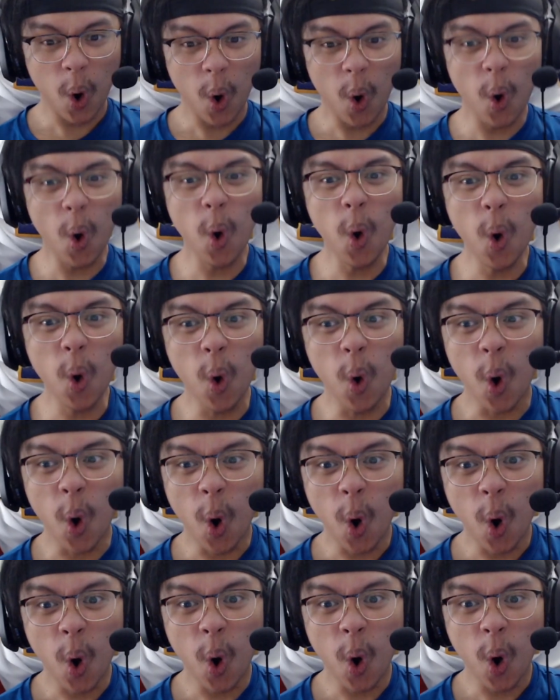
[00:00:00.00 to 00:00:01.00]
Ooh!
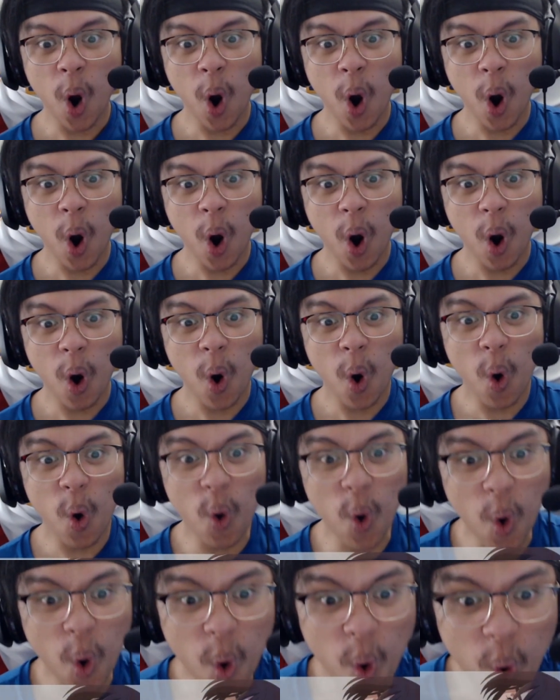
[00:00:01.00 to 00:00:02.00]

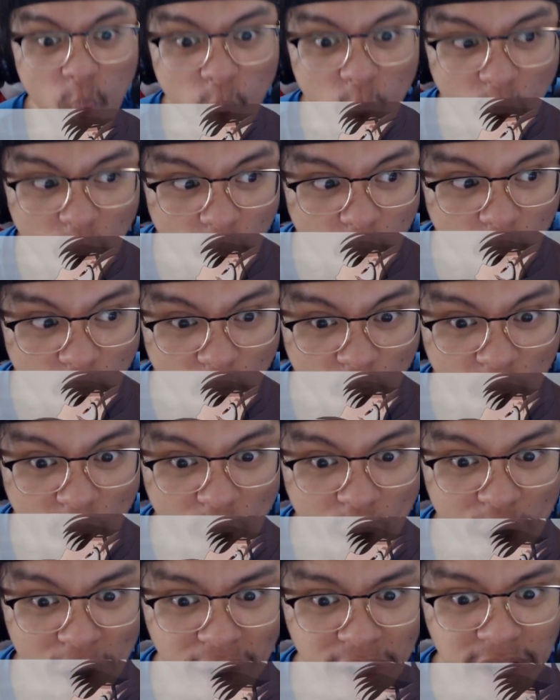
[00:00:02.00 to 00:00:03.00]
Ooh!
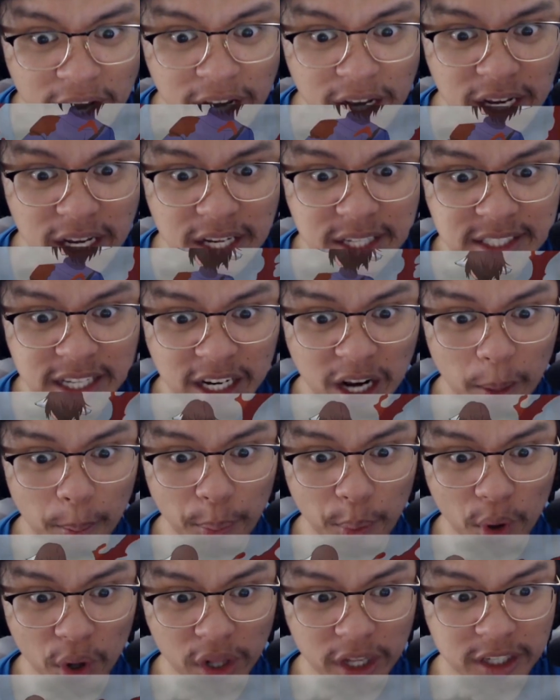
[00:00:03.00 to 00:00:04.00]
It's like a
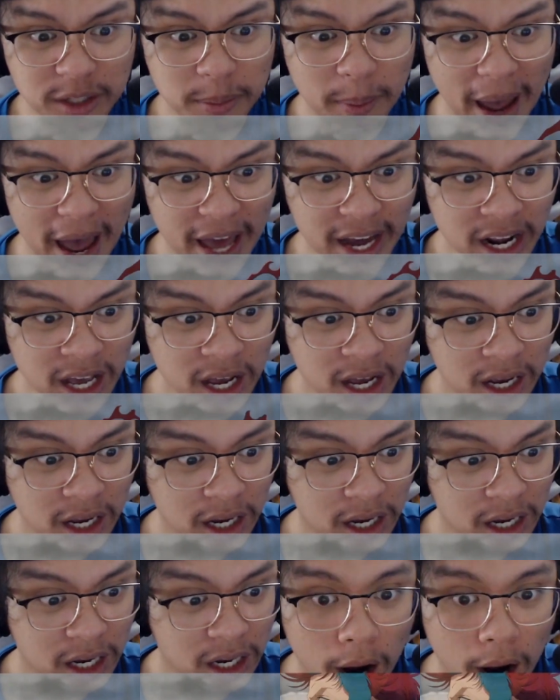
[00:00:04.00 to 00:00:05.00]
bullet, man!
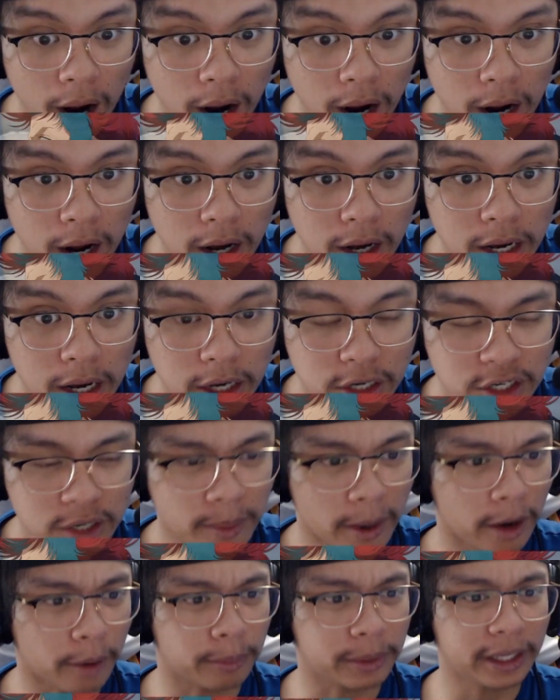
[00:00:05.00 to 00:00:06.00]
She
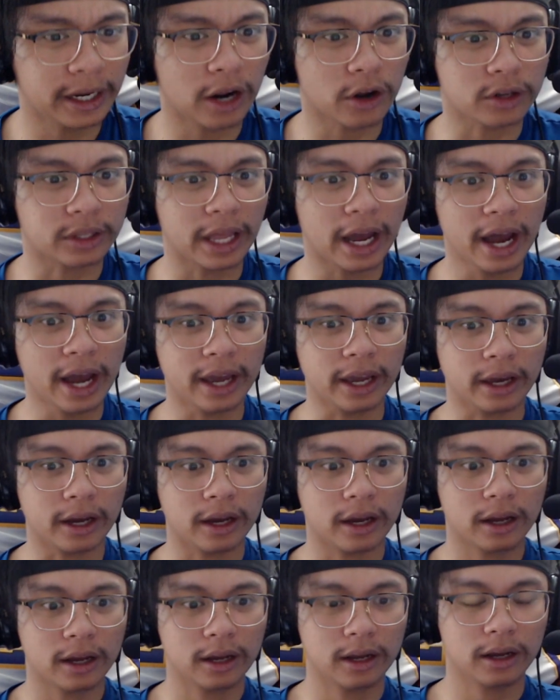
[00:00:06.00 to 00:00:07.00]
about to bleed out and die.
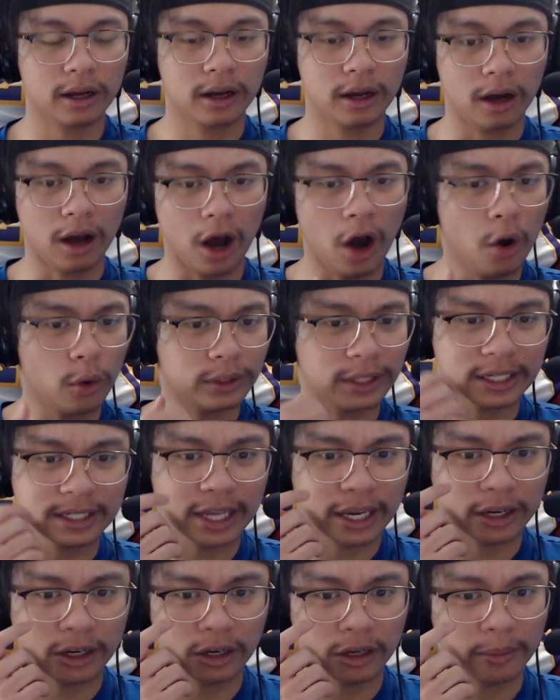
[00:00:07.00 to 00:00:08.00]
Oh, this
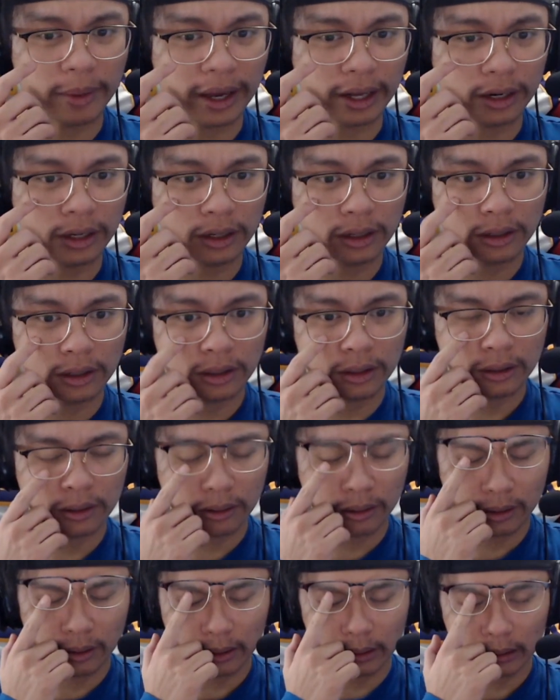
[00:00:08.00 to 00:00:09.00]
ain't good, man.
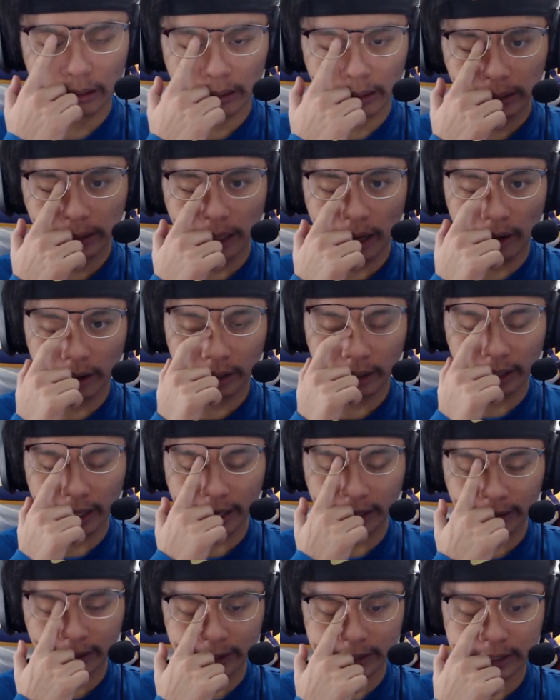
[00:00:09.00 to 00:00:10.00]
No, I don't
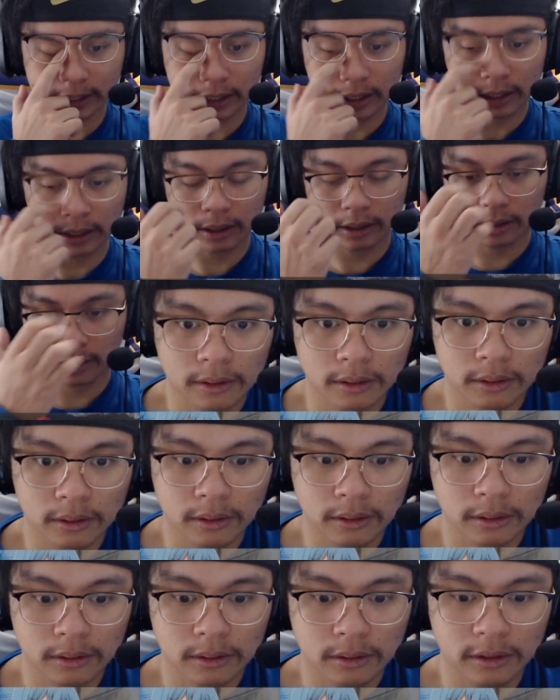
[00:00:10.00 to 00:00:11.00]
like this.
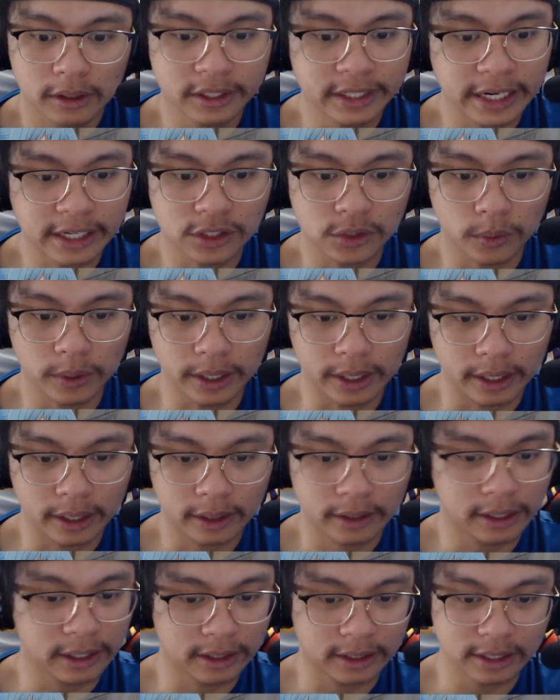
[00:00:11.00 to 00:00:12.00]
This ain't sweet.
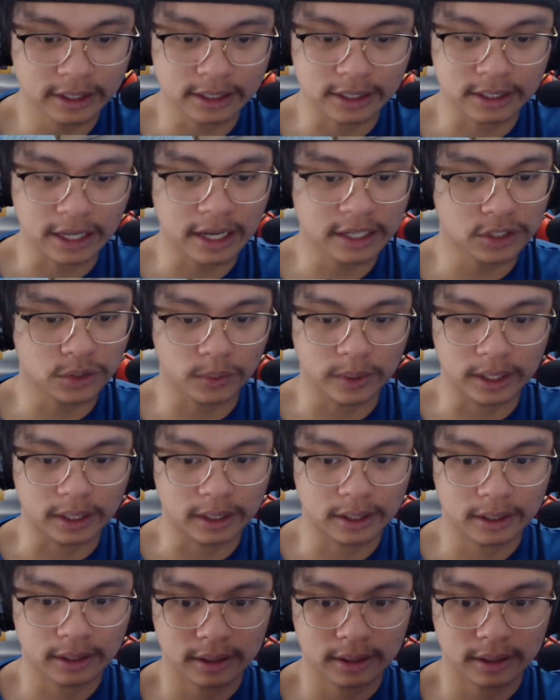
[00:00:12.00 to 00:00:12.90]
Th this is not sweet.